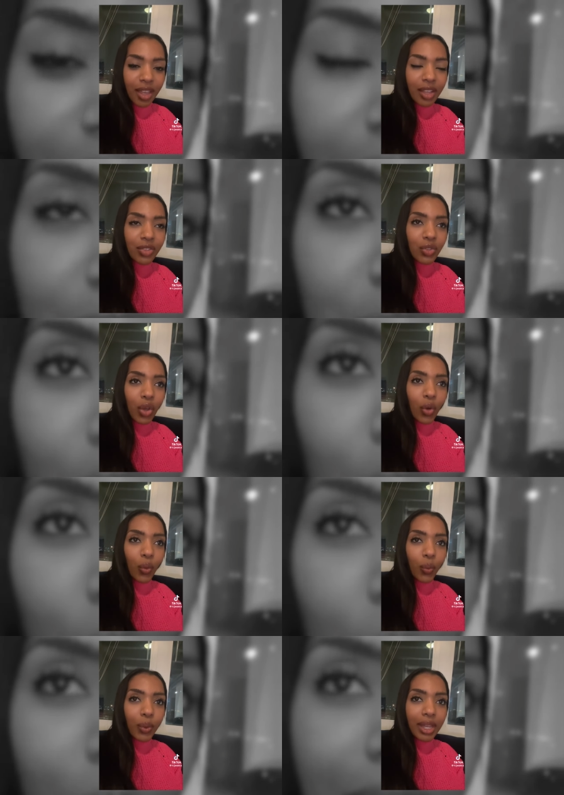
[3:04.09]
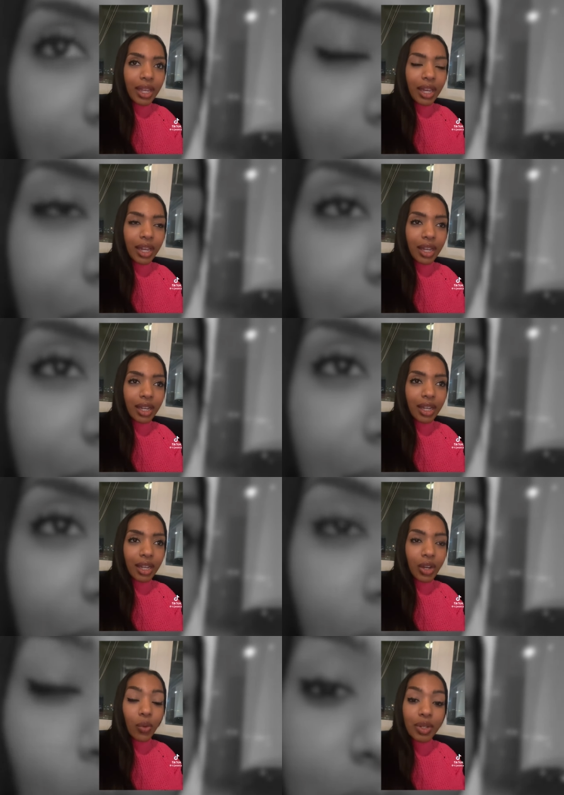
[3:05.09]
So we
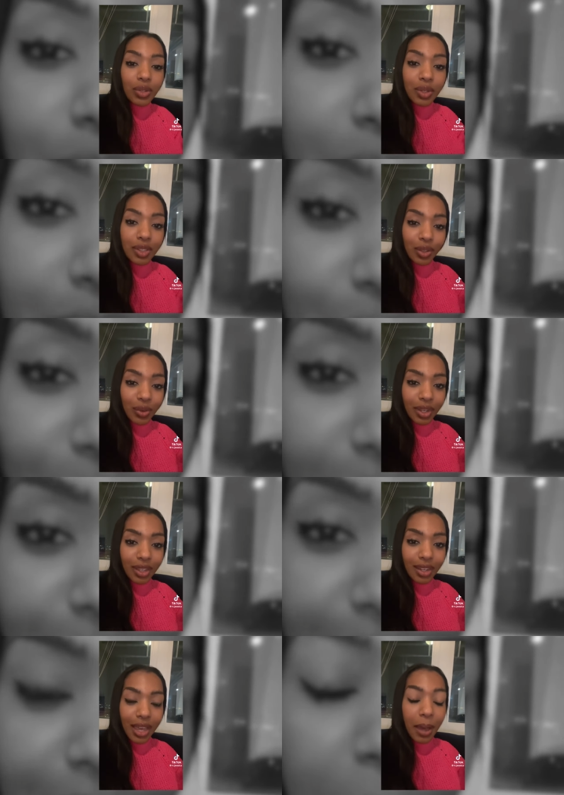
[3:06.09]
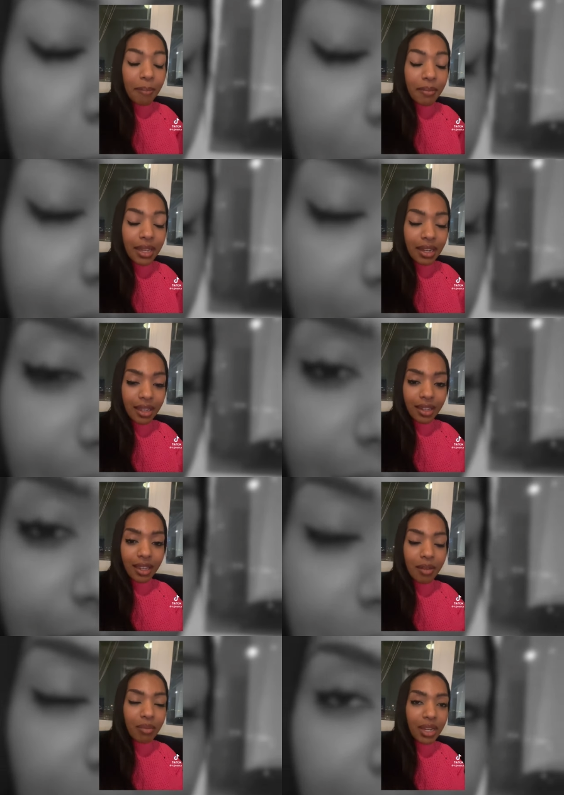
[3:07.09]
go into his unit immediately,
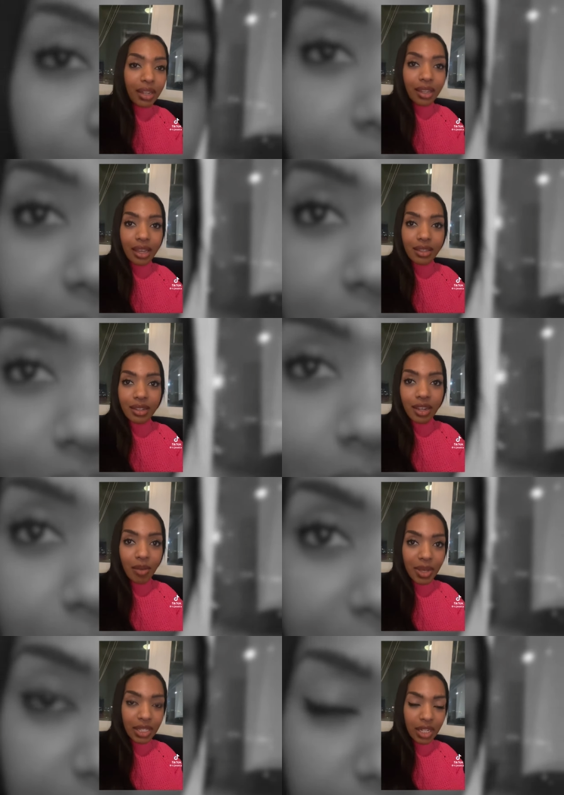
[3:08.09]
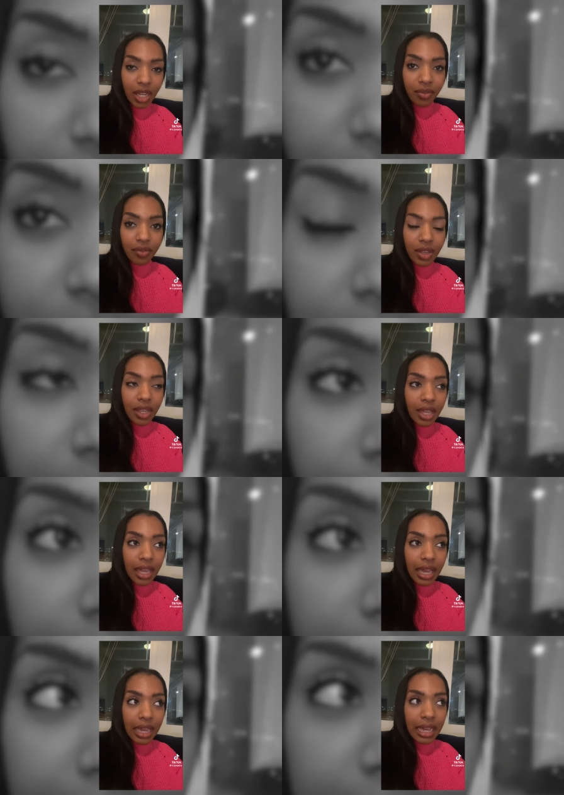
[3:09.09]
immediately. I sit down my stuff
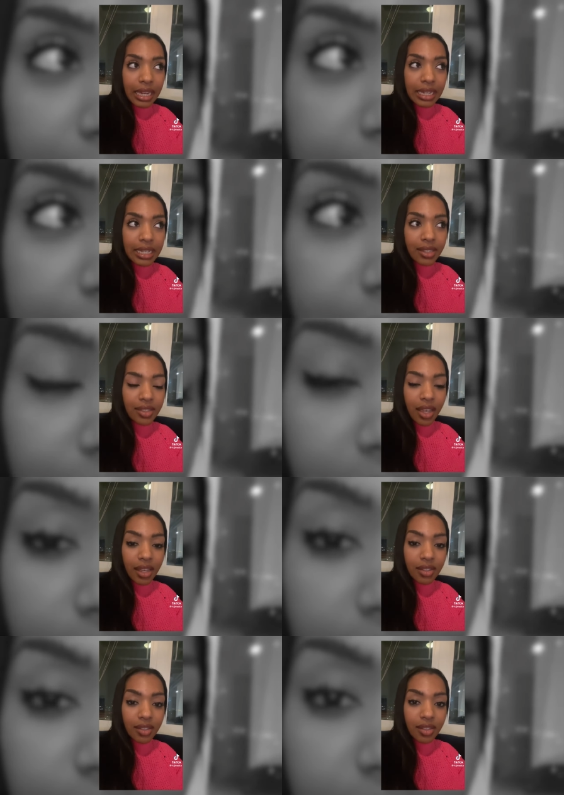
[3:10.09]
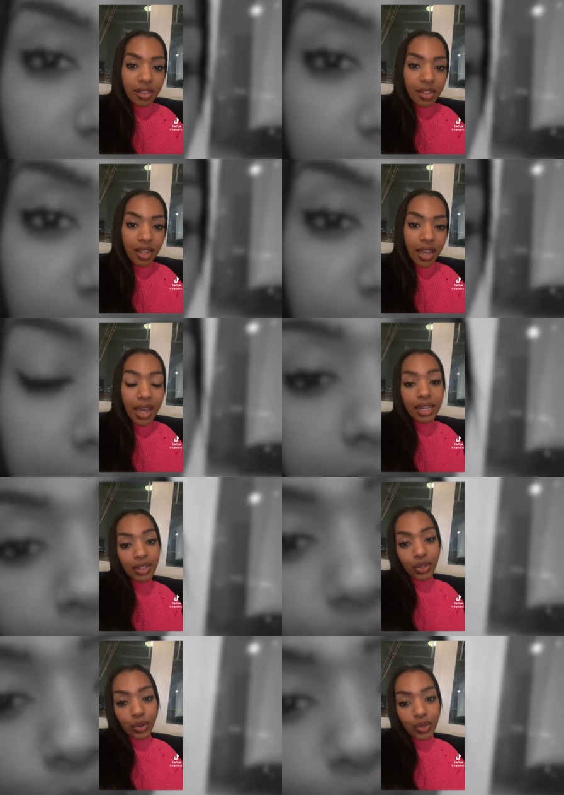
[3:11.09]
and he says, I need to
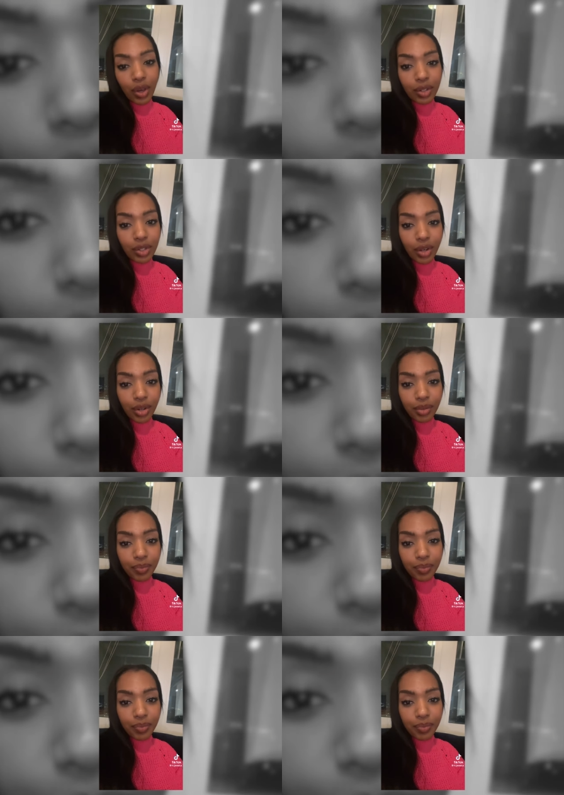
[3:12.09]
go talk to her.